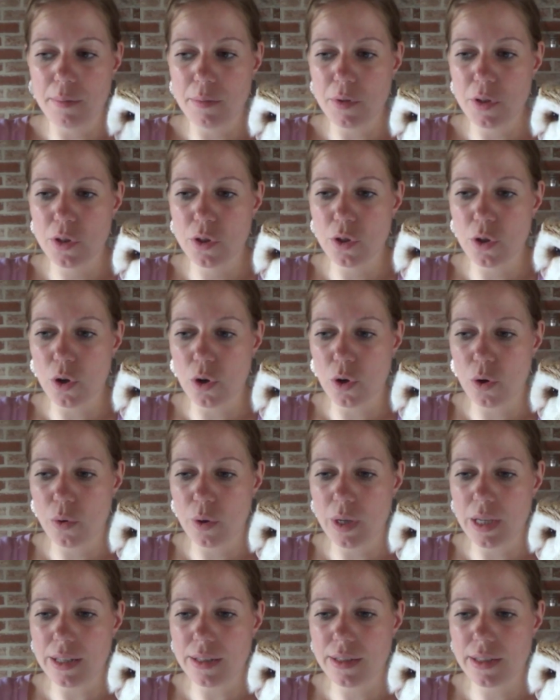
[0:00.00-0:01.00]

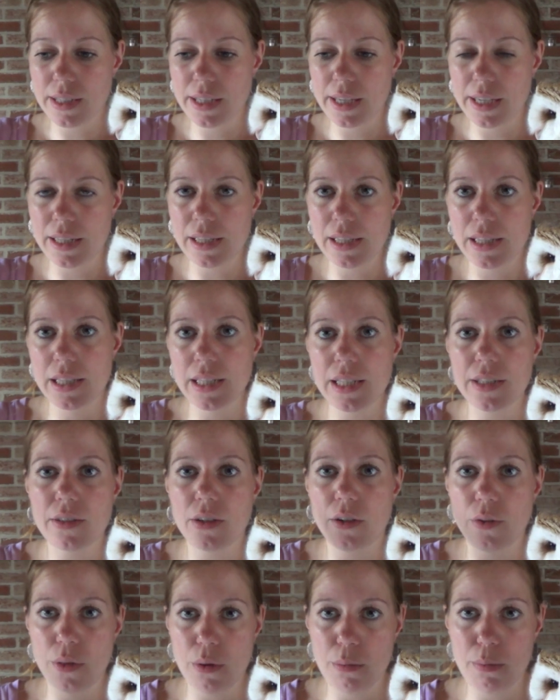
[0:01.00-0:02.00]
so it can sit
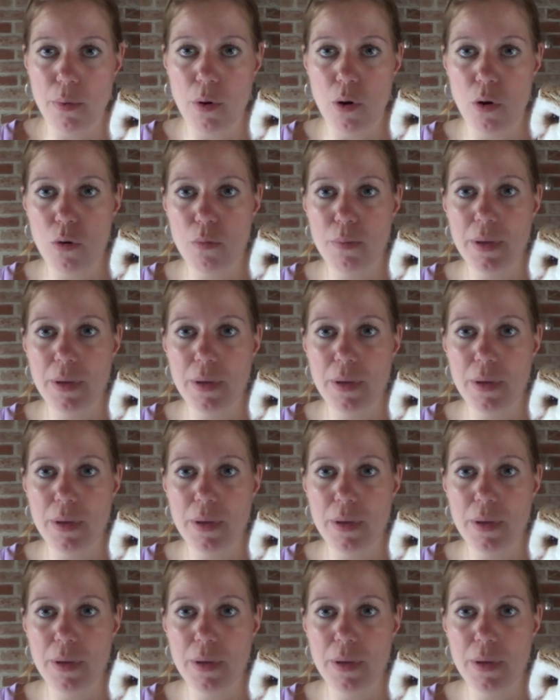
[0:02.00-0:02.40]
on the bow,